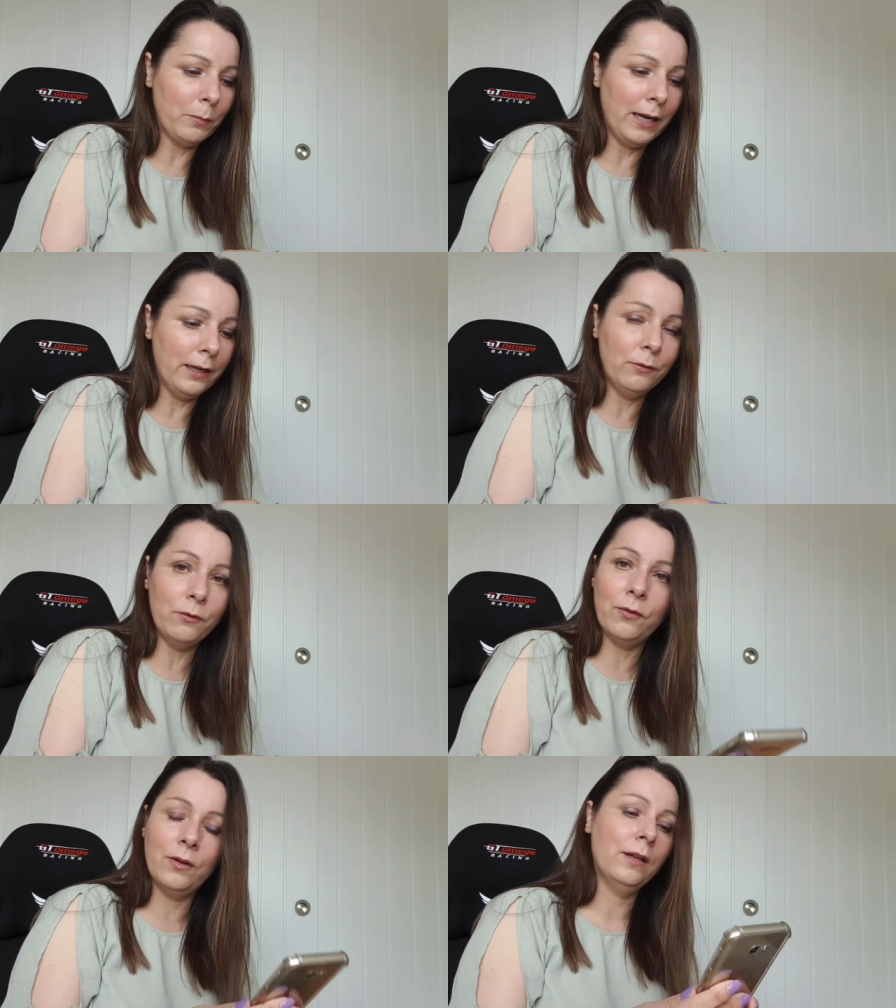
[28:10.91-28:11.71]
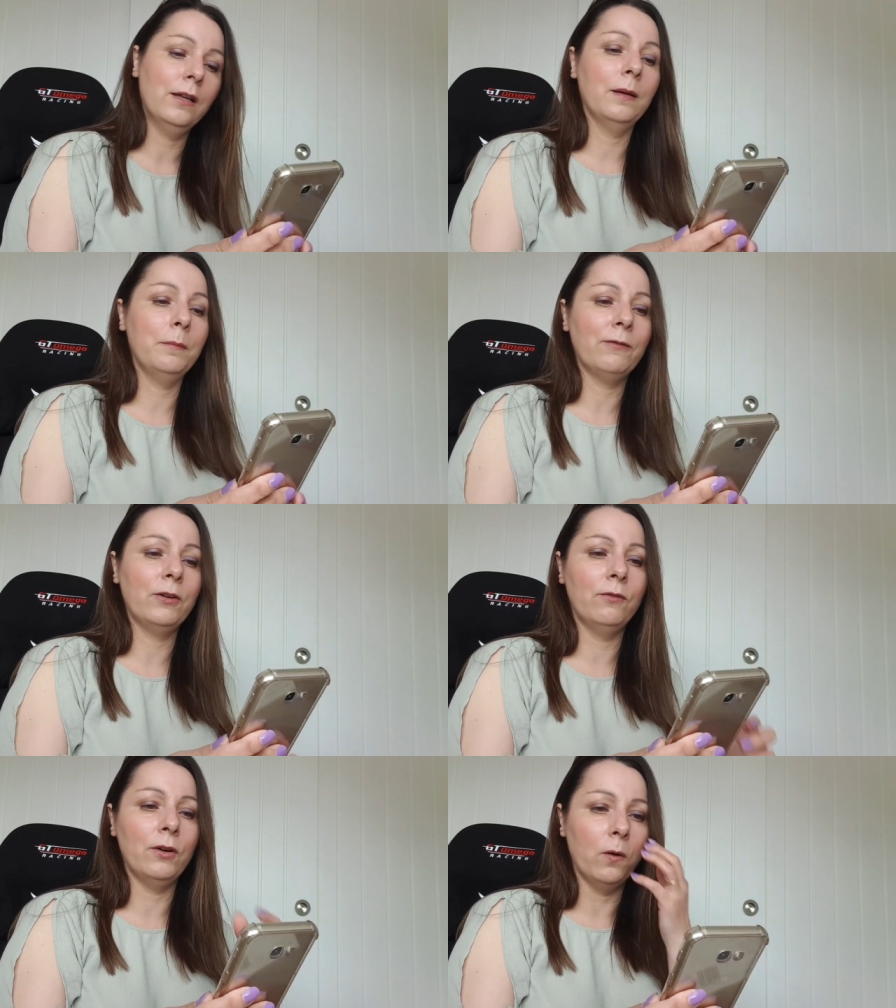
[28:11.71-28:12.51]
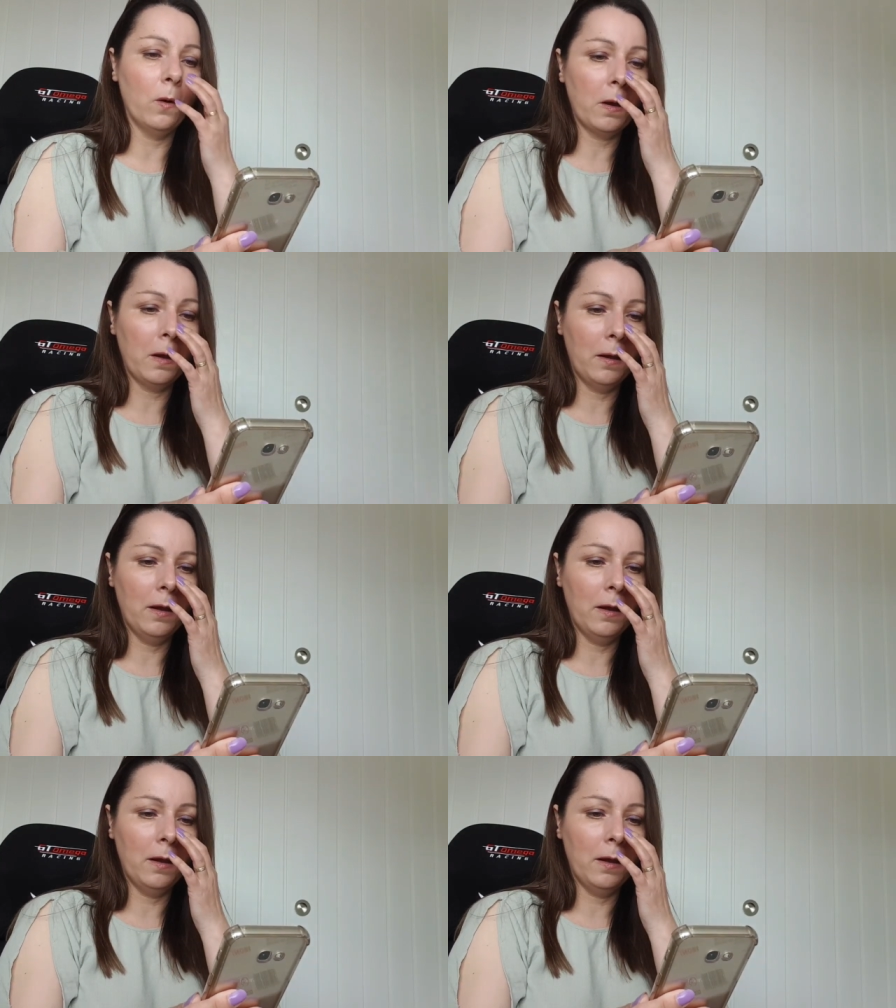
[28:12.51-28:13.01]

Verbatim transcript: pounds let me have another look